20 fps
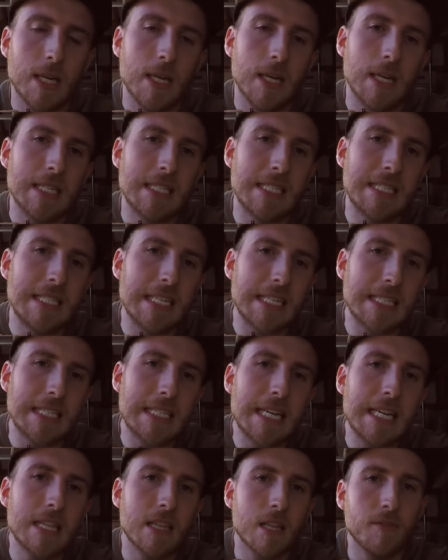a
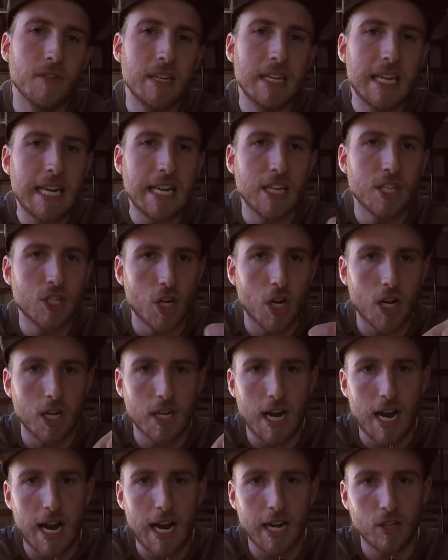1/16 of an inch
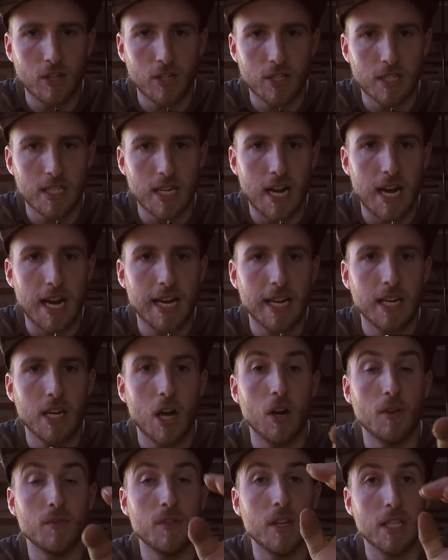on either side
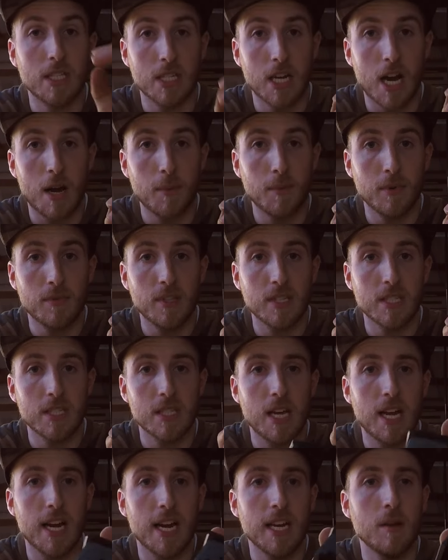of the top of the
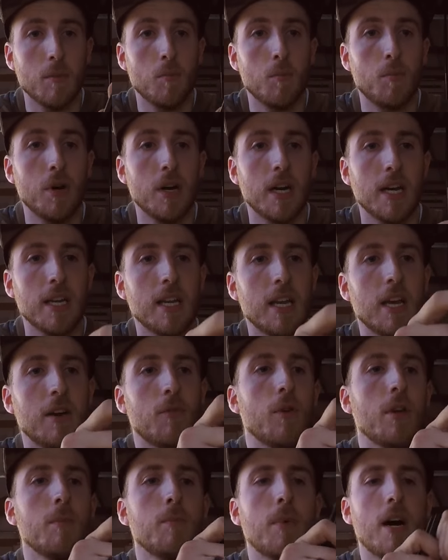slide, but
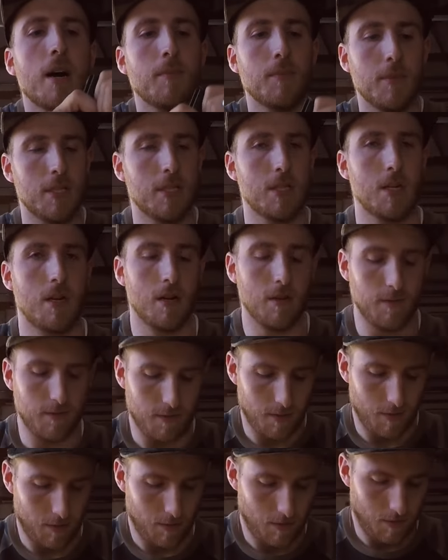if we pop this
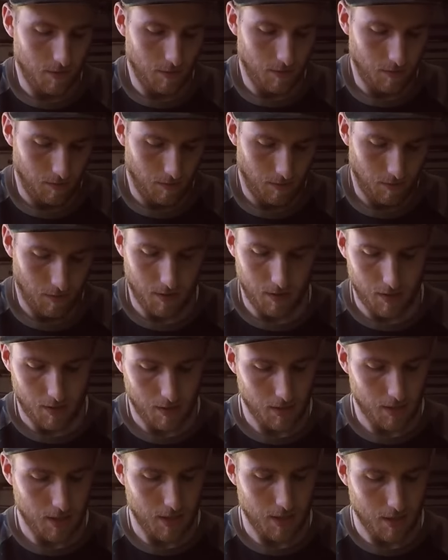off,
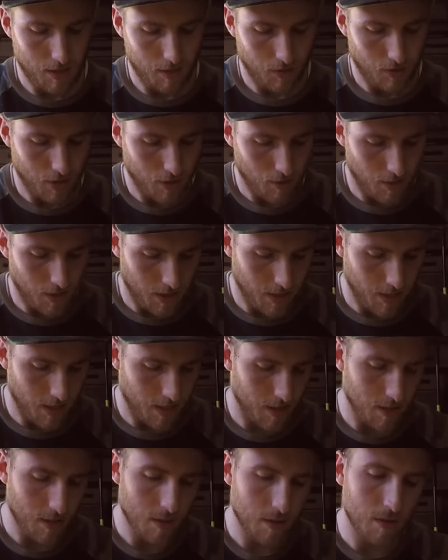and I'll show you here,